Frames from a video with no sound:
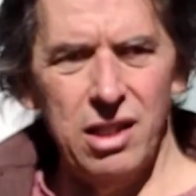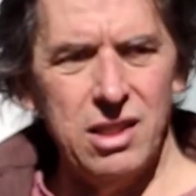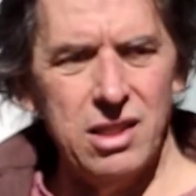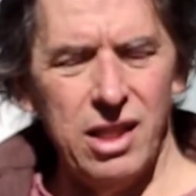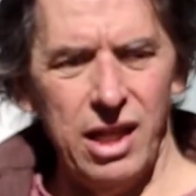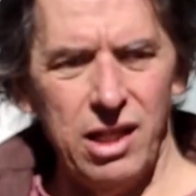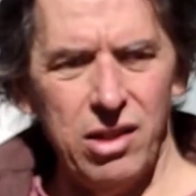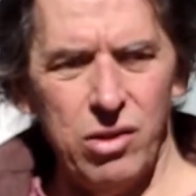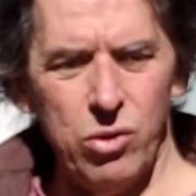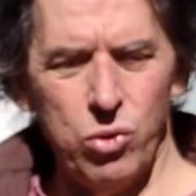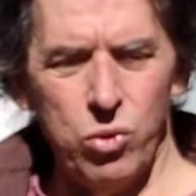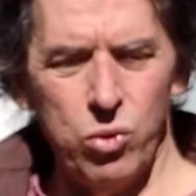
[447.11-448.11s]
like
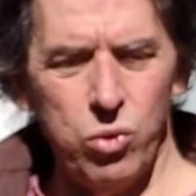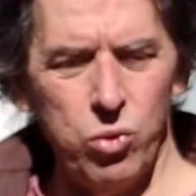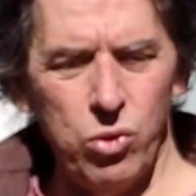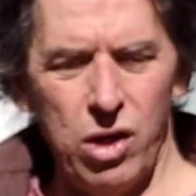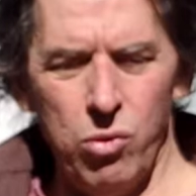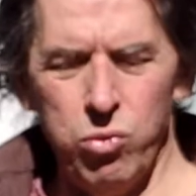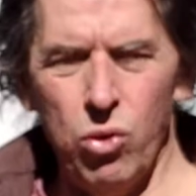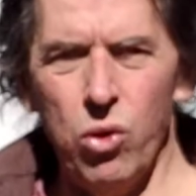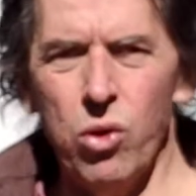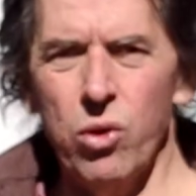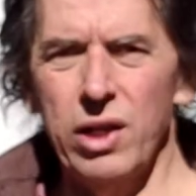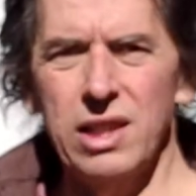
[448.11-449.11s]
a
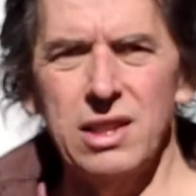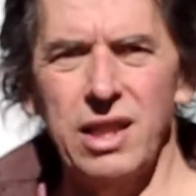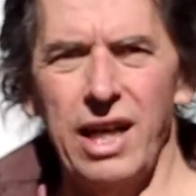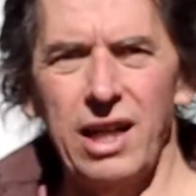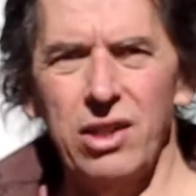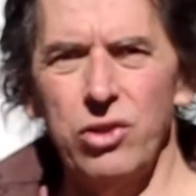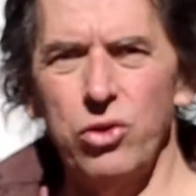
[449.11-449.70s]
war is like